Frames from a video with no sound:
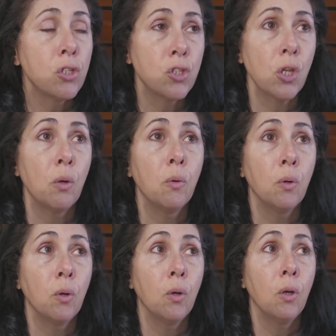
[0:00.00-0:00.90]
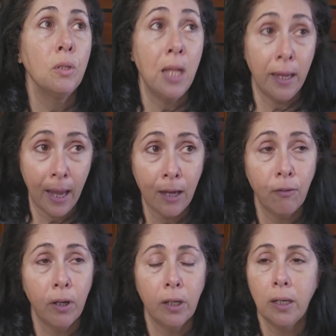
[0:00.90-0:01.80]
So,
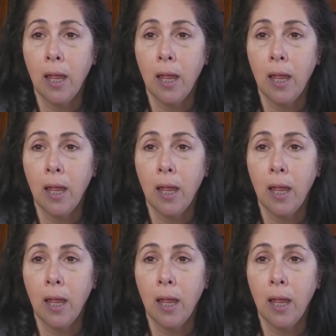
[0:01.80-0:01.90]
Niagara,